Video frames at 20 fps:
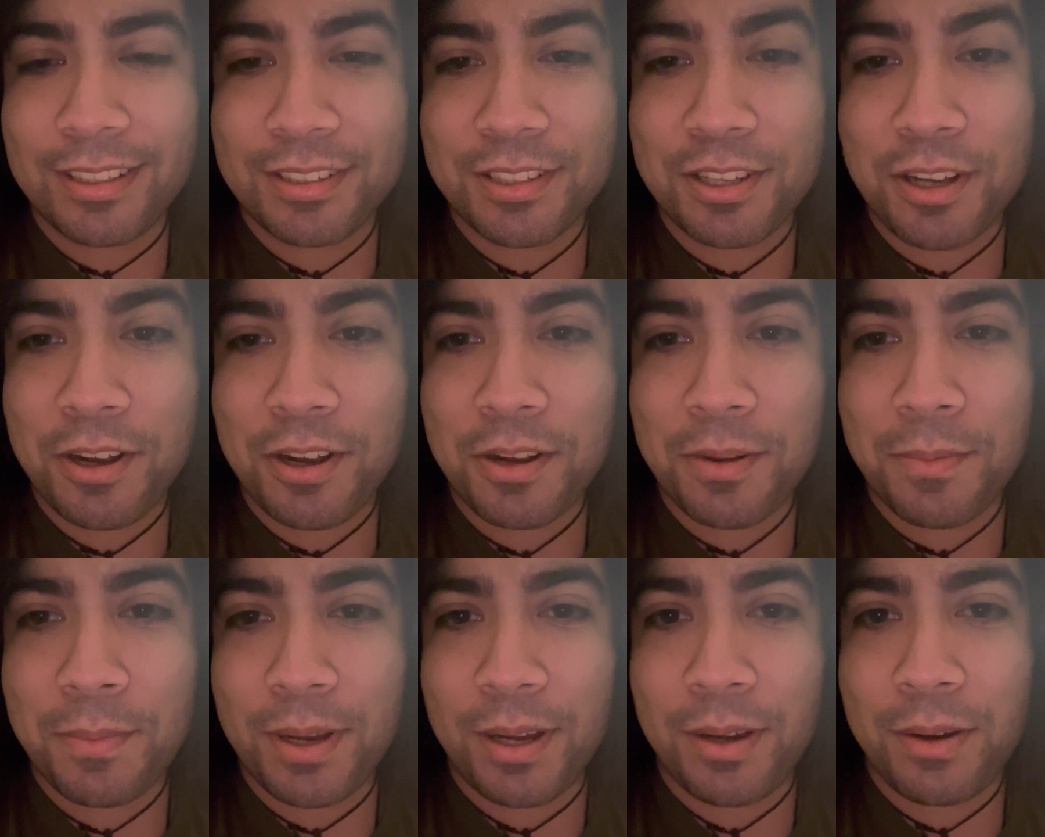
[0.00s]
talk
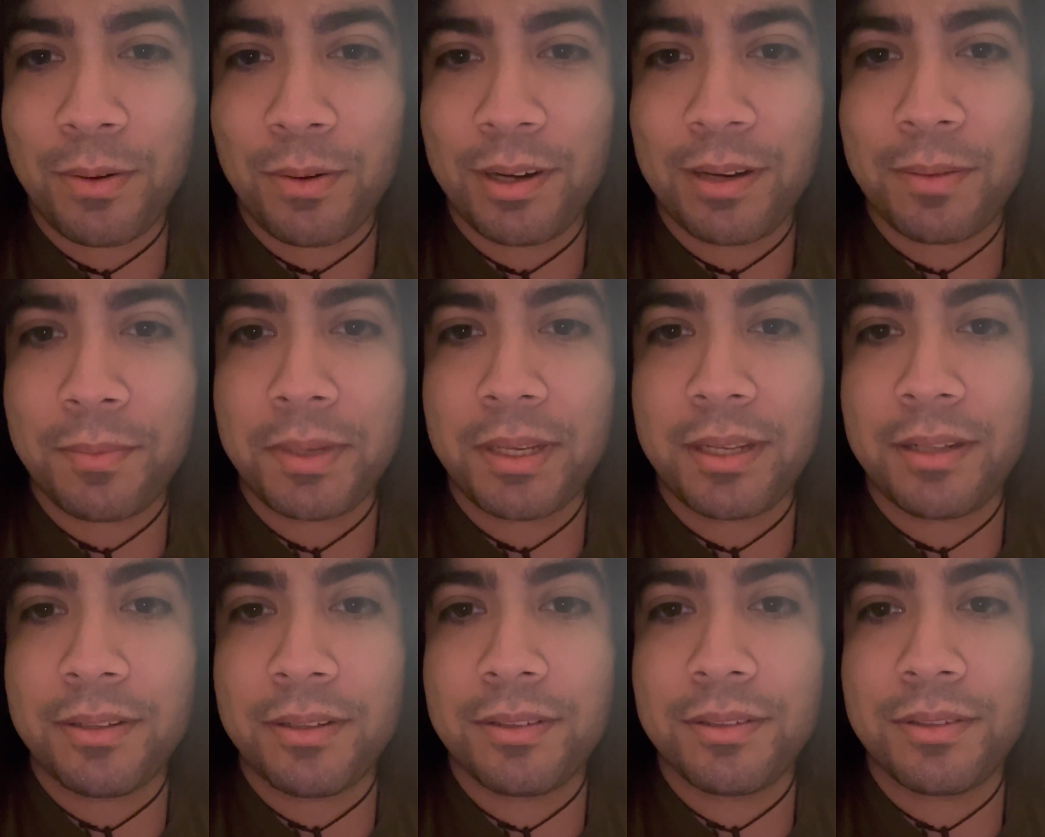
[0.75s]
about what it
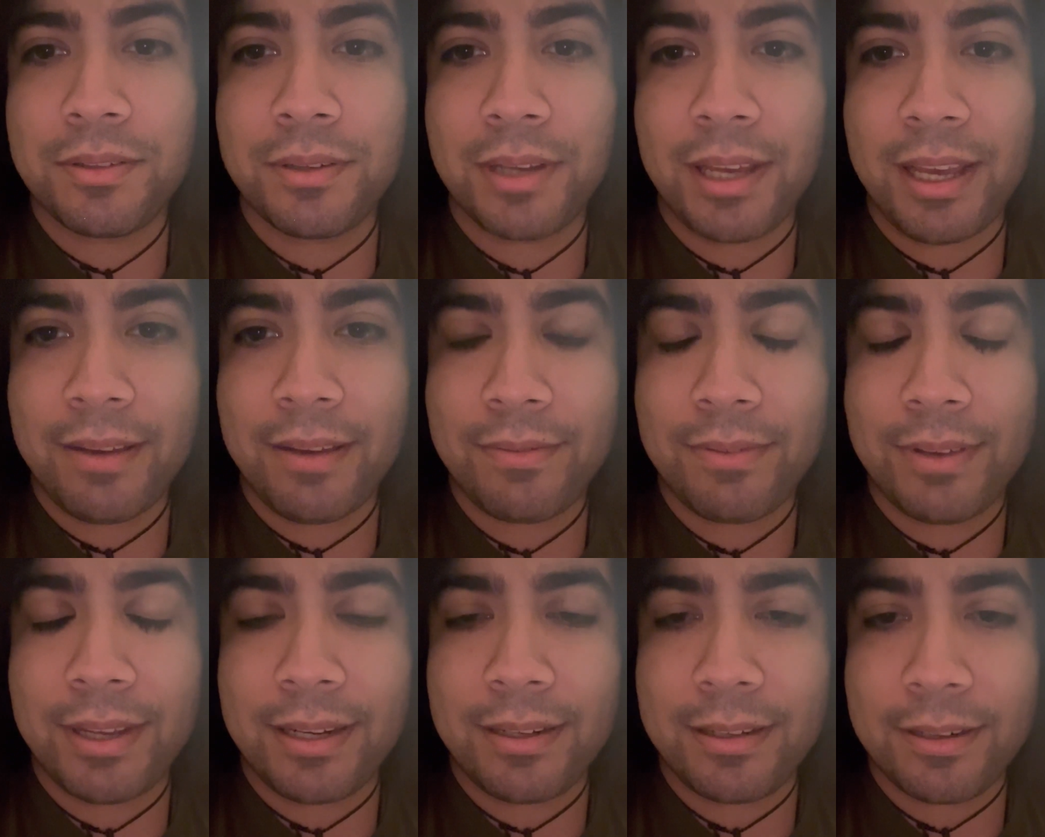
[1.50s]
means to have
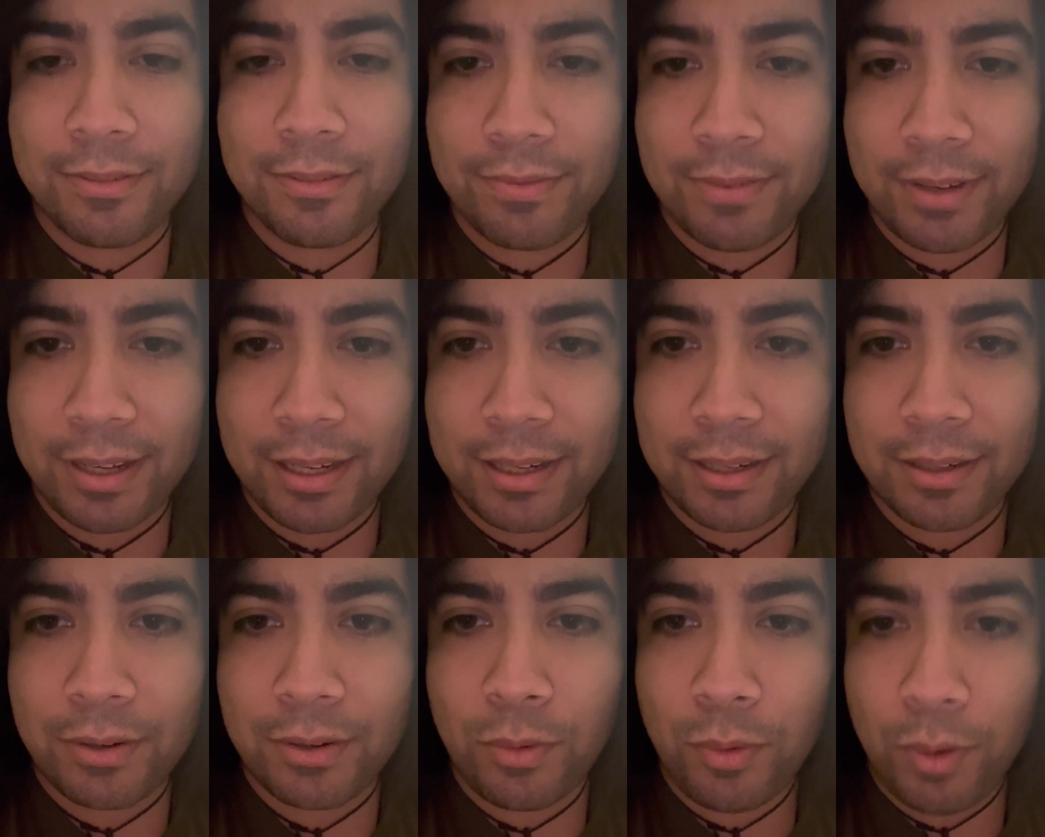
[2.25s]
a
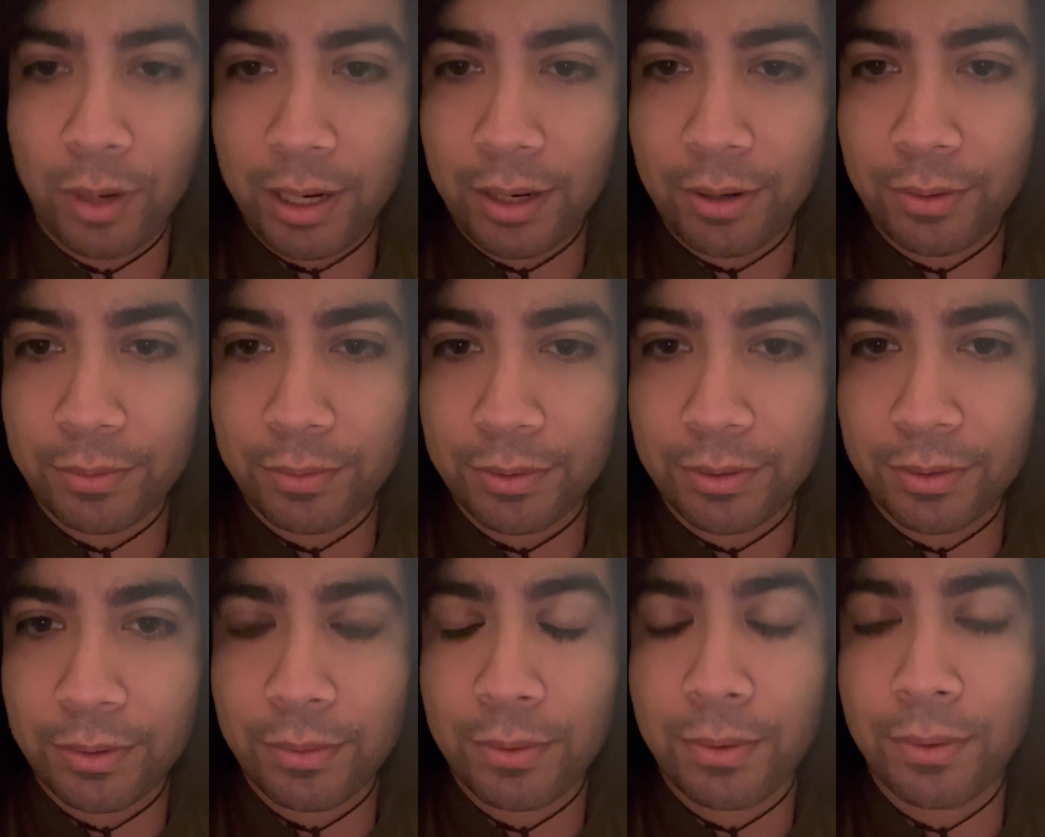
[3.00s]
defined crown,
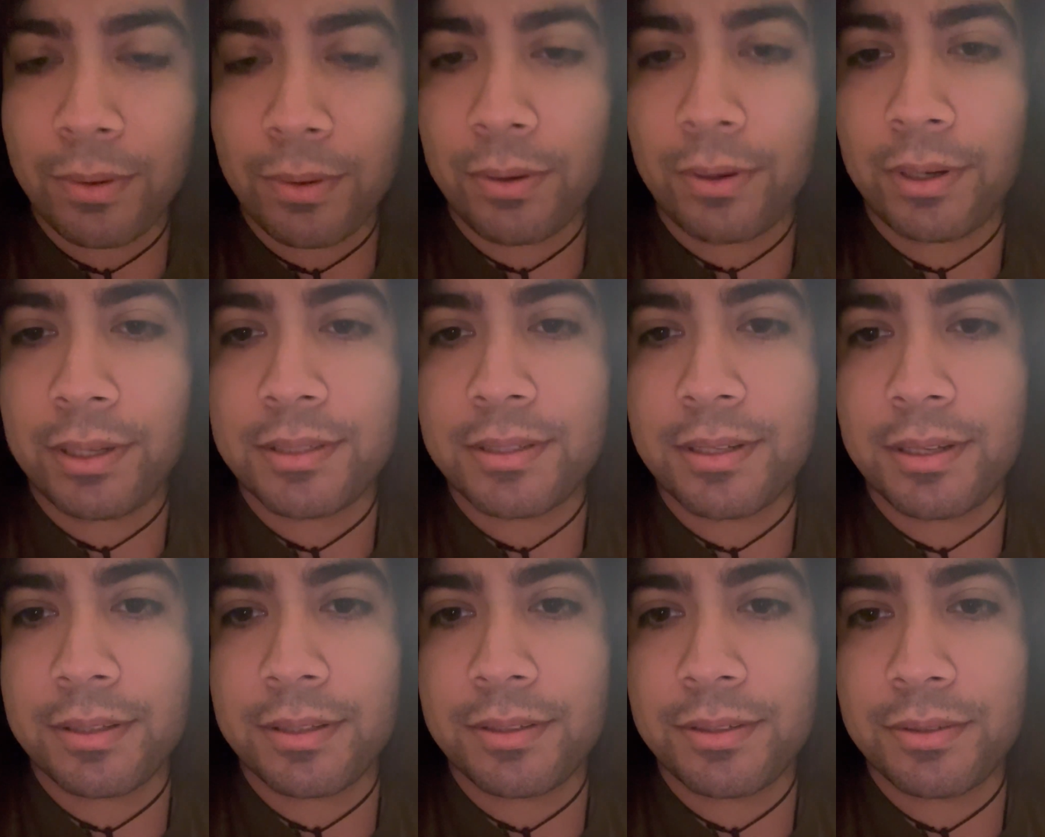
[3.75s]
or as
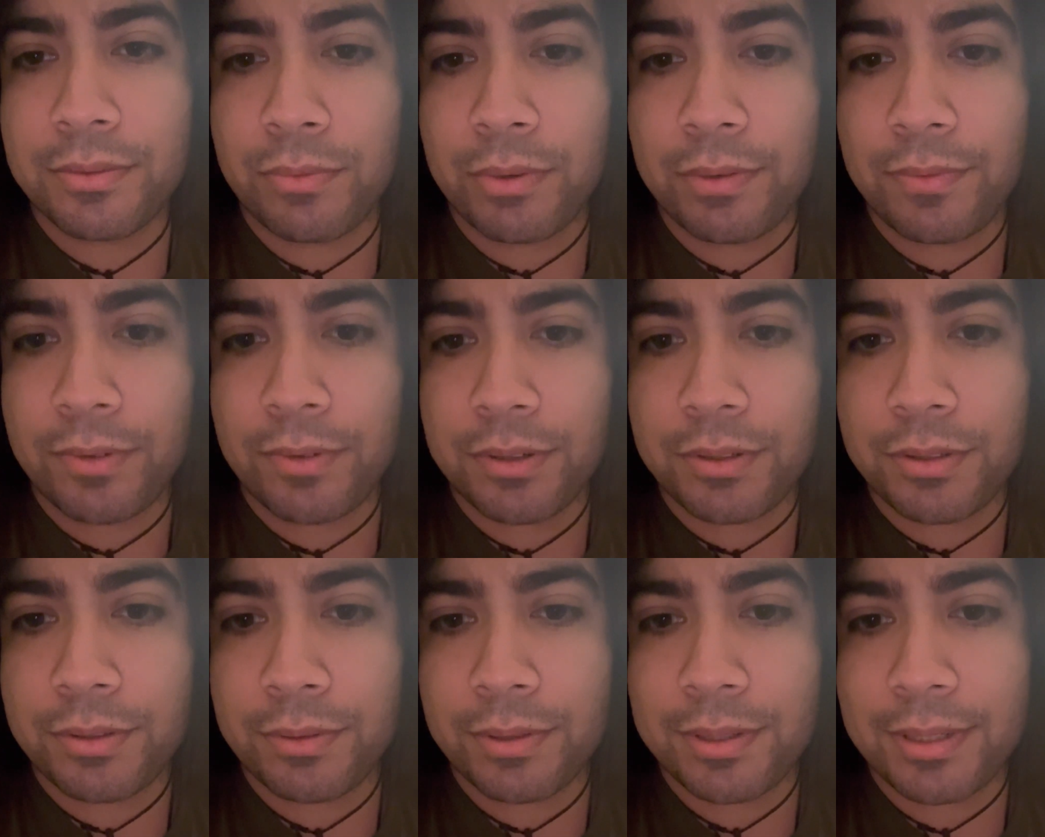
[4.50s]
it's referred
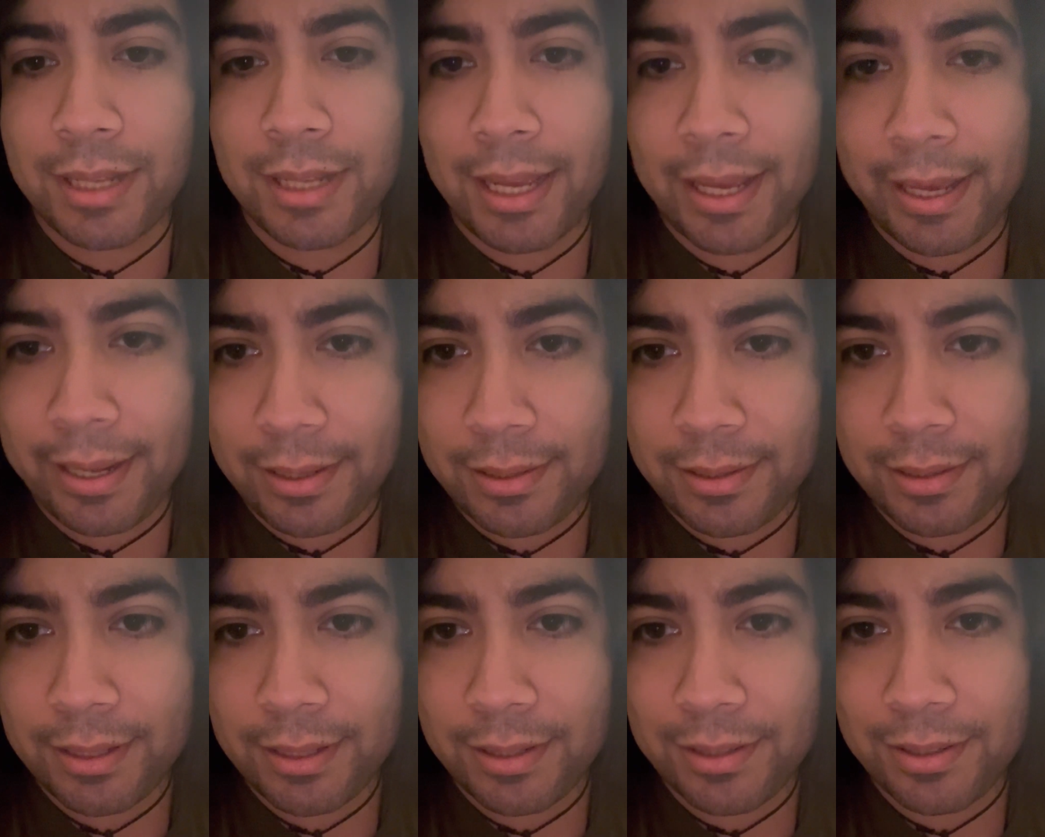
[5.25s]
to as the head
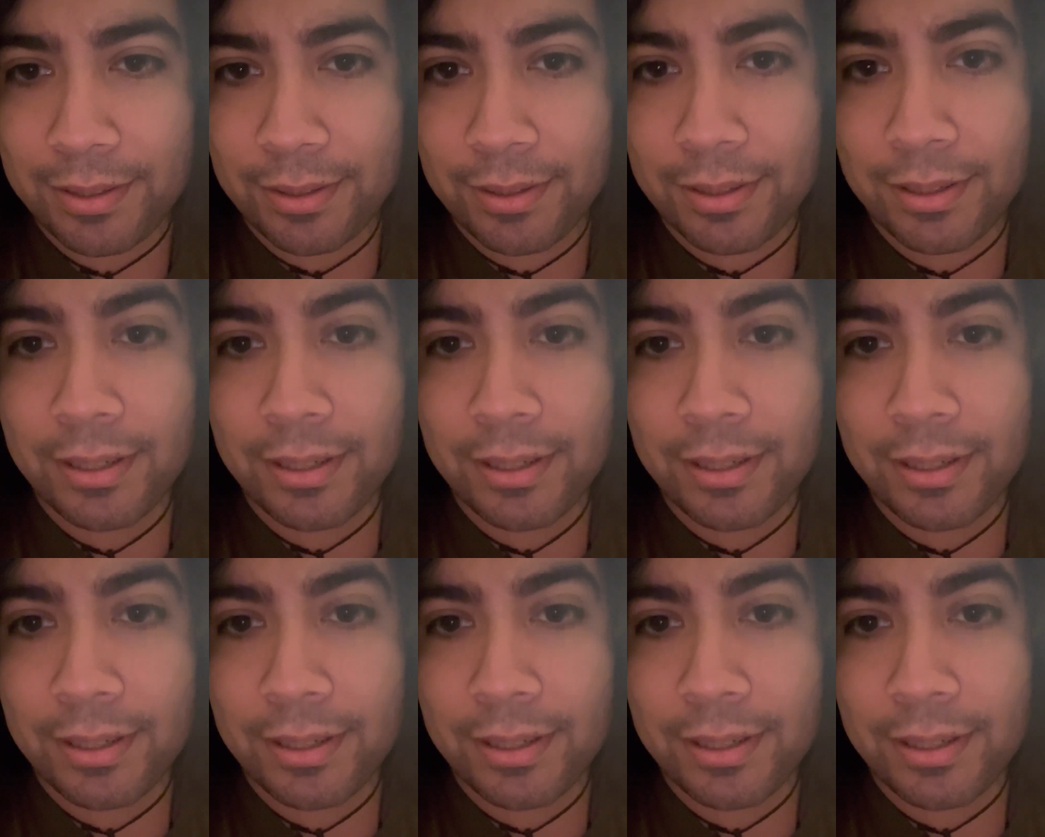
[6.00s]
center